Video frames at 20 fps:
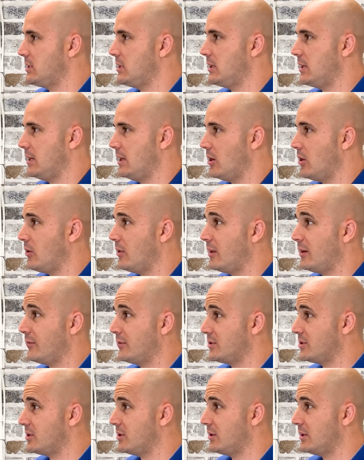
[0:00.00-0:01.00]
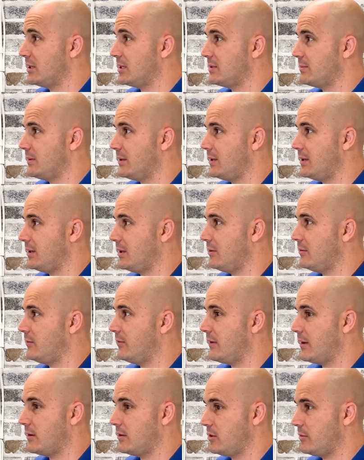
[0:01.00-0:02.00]
You didn't go there for circus, but you
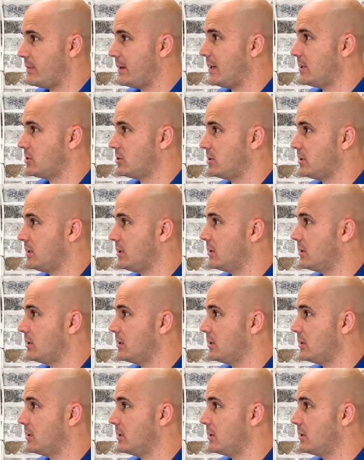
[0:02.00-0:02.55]
found your passion there.